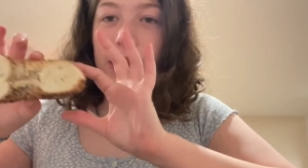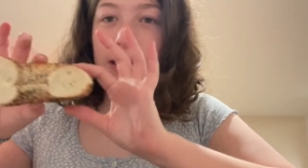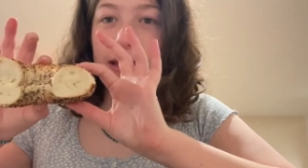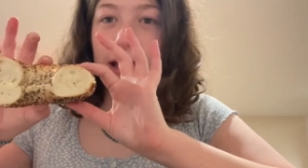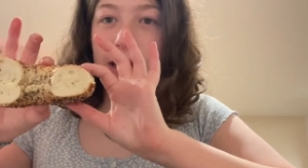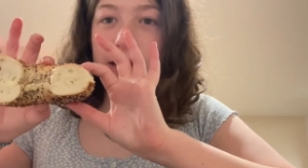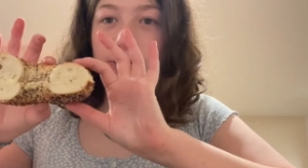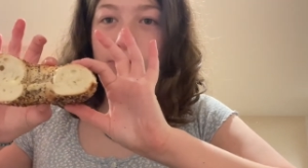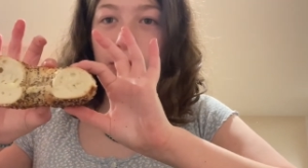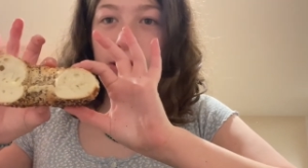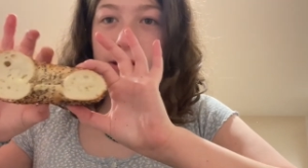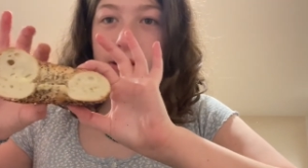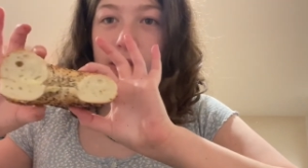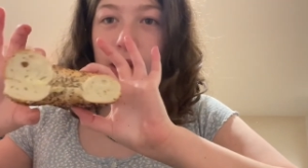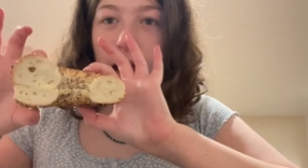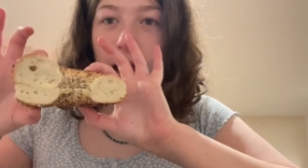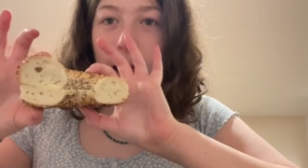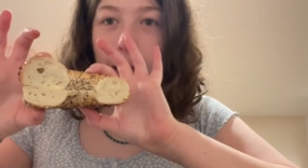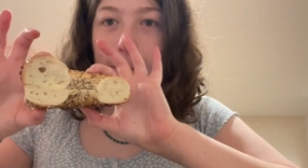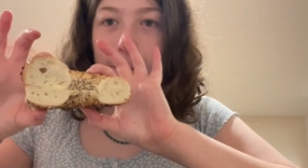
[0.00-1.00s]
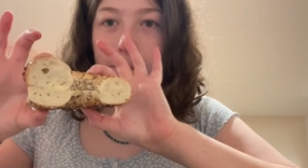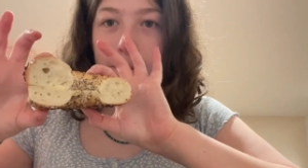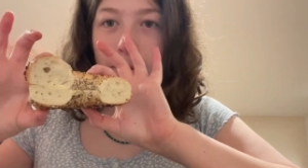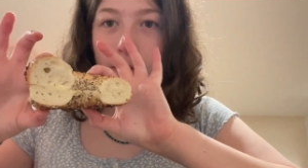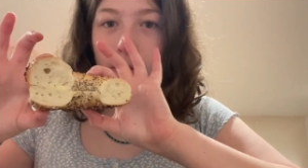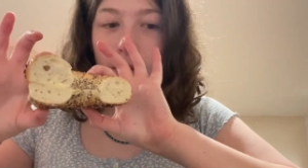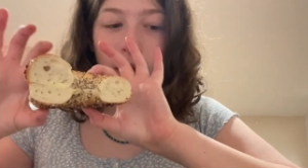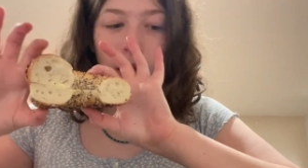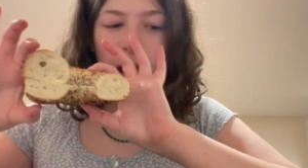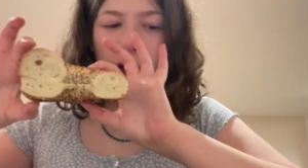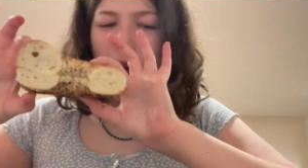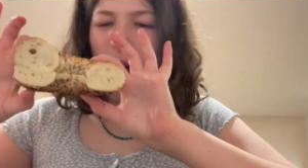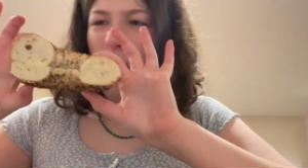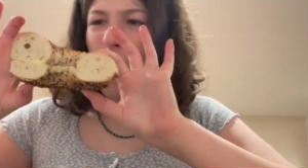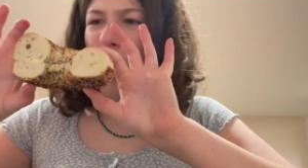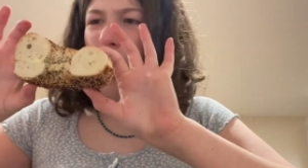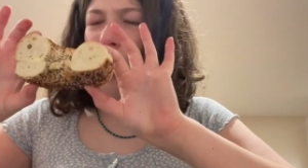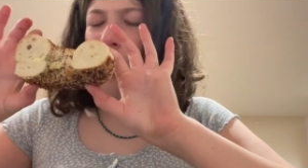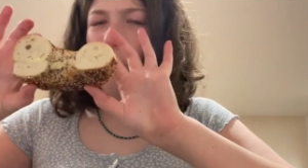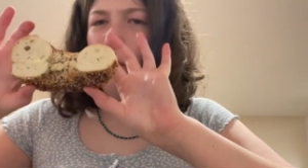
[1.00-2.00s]
And that's one side.
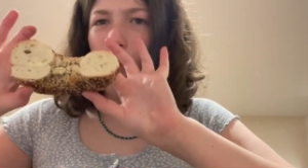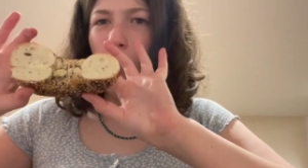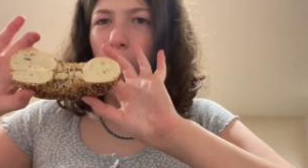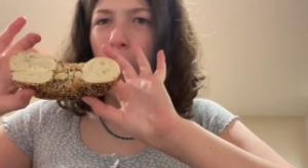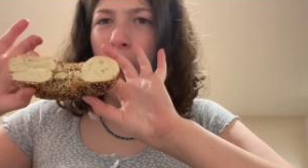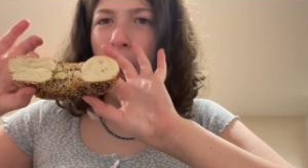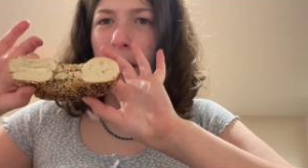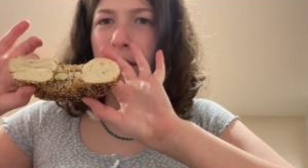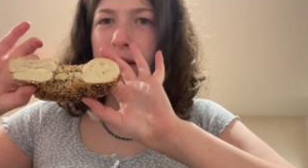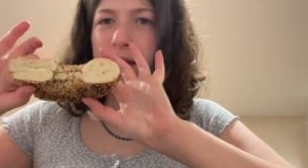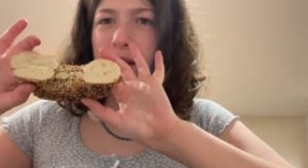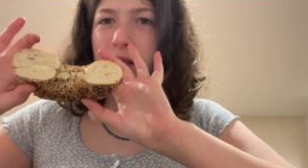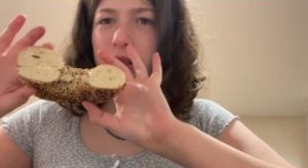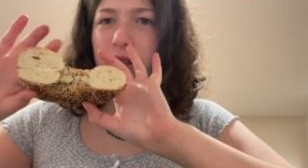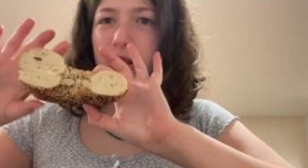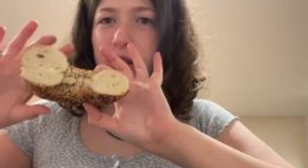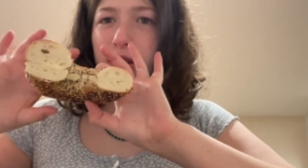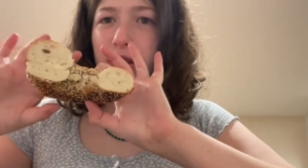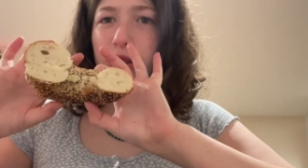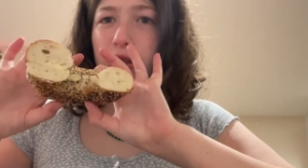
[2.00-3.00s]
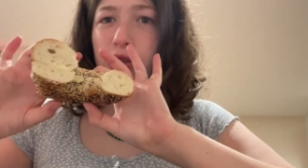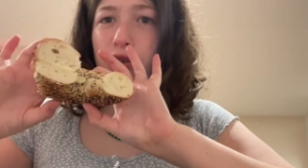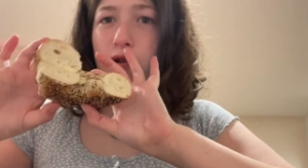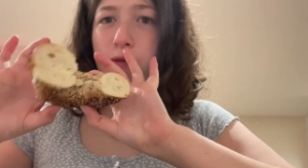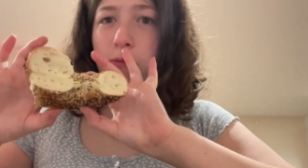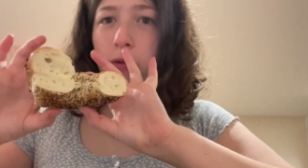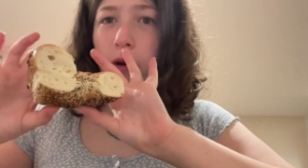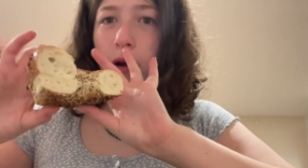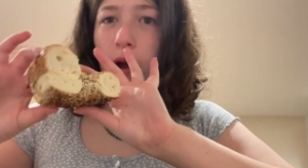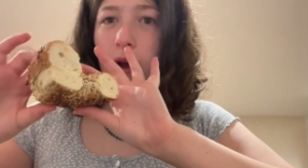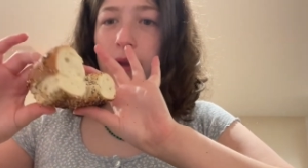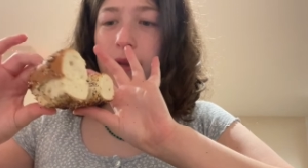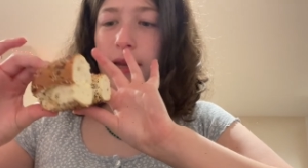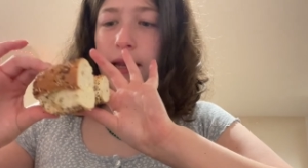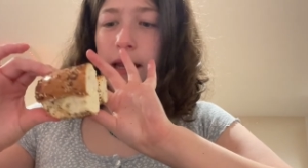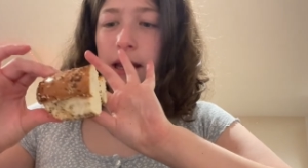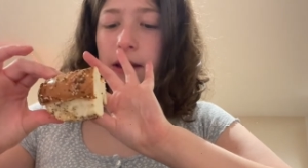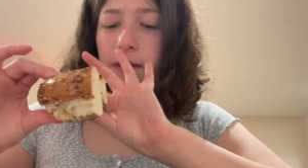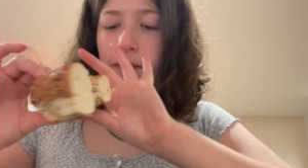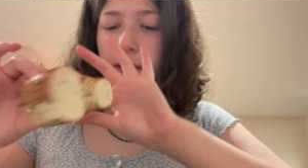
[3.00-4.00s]
Oh, wow, this is super
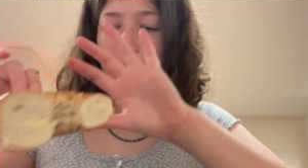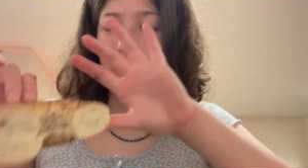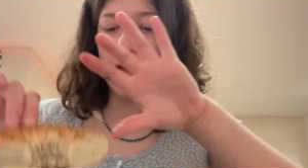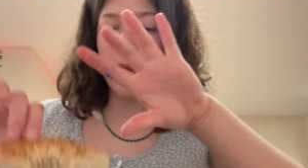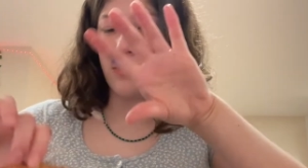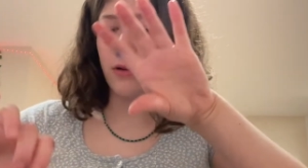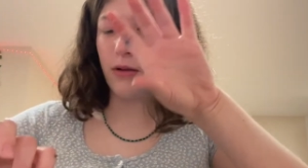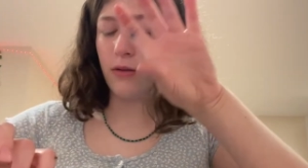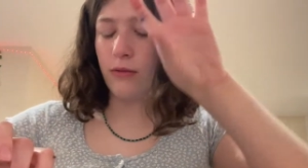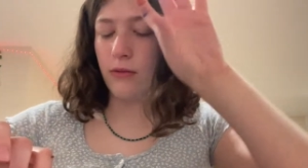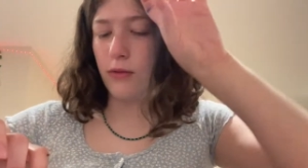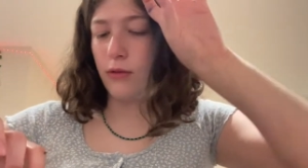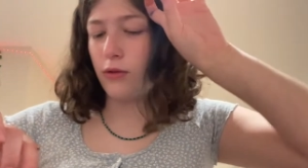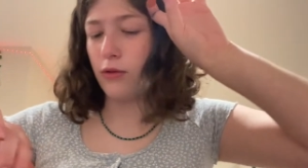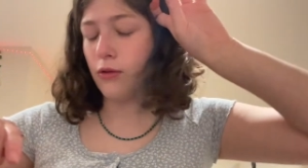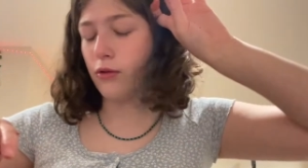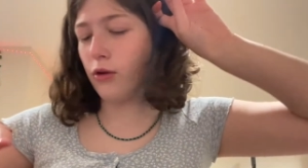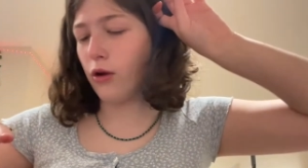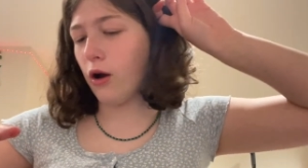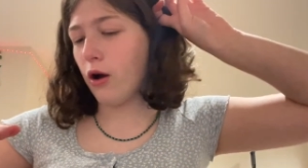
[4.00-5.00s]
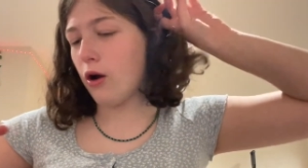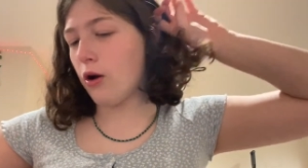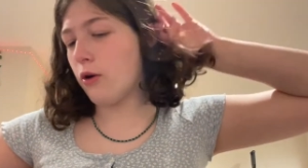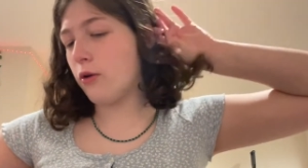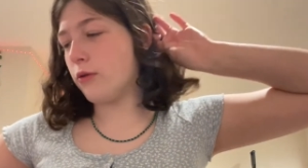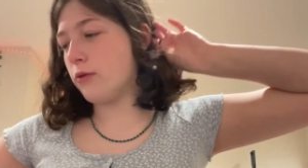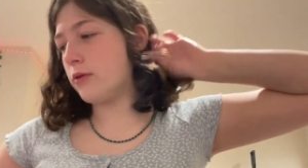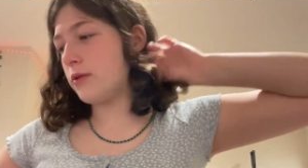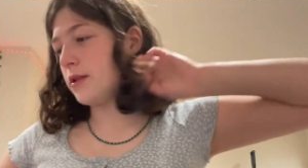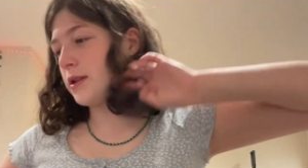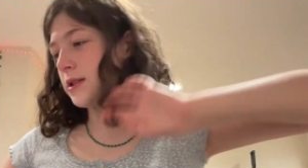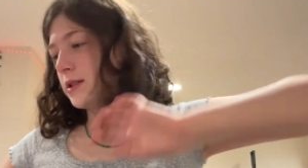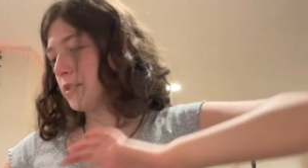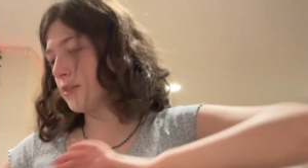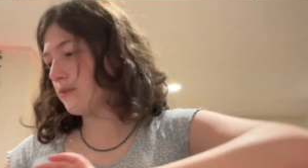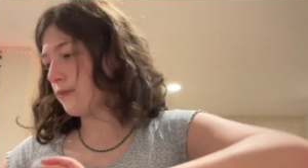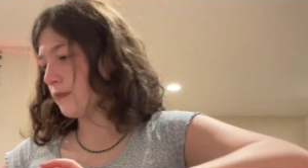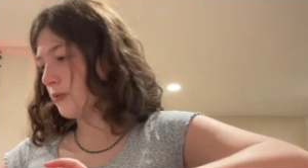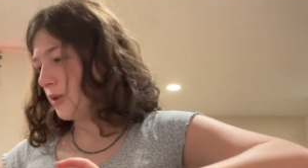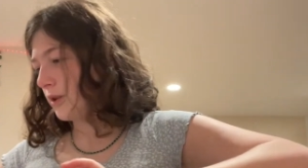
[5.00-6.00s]
uneven. Oh, no,
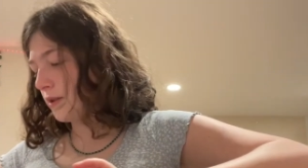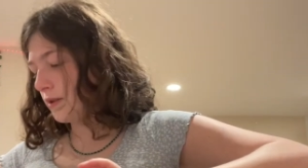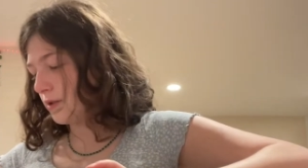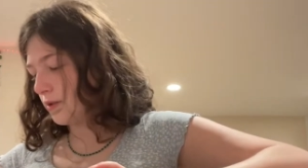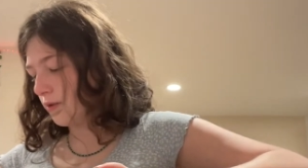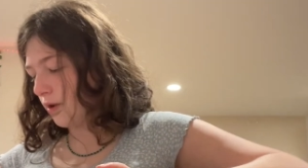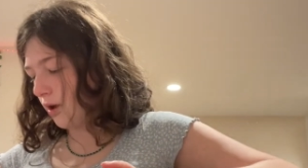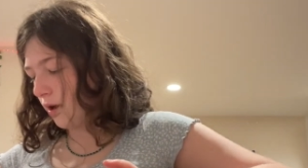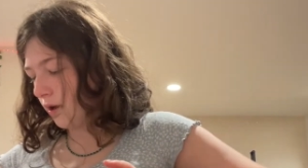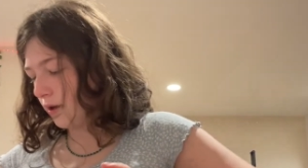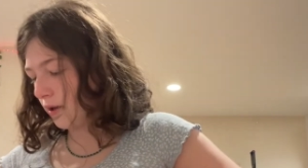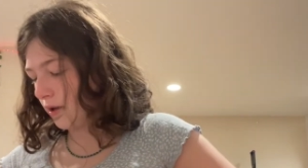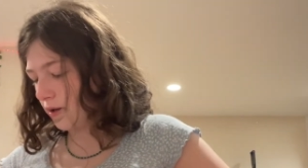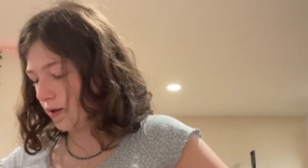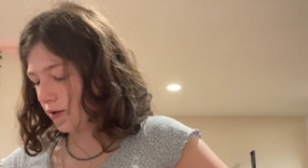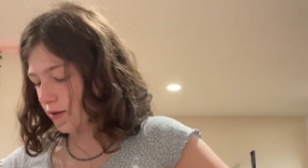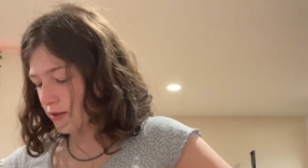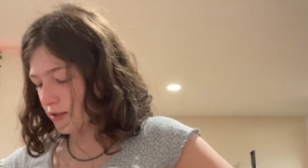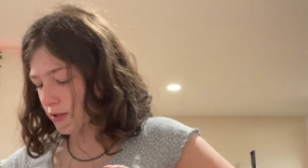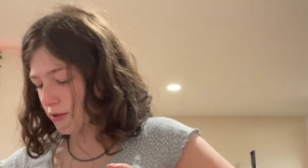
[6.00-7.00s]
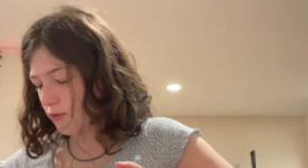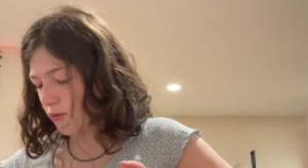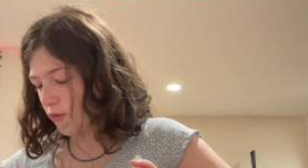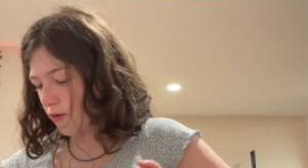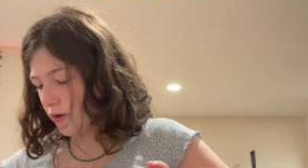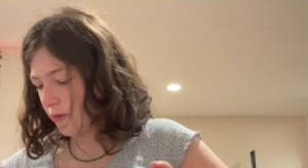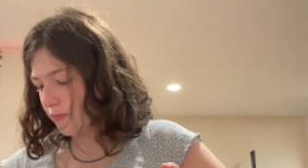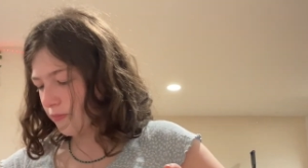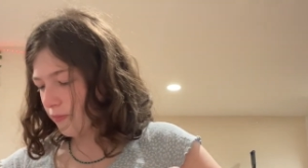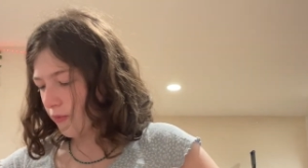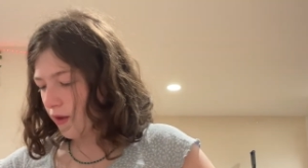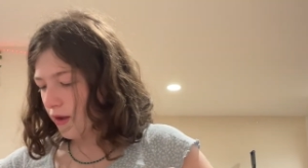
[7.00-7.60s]
they're not going to get a good score.